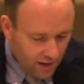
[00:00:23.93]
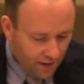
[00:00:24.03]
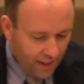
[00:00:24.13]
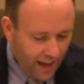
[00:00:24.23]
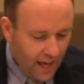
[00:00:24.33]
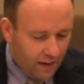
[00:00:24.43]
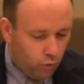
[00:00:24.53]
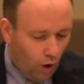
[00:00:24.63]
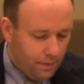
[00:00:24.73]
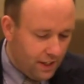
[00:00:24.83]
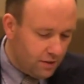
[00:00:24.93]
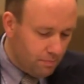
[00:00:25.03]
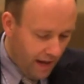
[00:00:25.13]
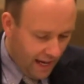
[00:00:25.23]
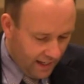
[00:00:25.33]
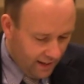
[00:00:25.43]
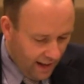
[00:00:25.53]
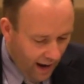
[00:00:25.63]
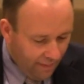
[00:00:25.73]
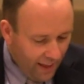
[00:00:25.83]
the head of woman is man,
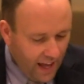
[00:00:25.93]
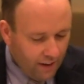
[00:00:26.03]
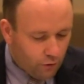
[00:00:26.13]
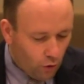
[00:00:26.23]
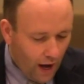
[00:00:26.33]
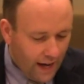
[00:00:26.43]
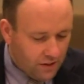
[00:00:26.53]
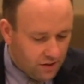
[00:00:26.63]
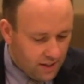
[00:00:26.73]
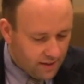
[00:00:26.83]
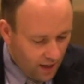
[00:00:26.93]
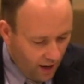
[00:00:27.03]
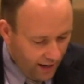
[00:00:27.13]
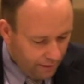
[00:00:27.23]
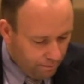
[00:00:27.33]
and the head of Christ is God.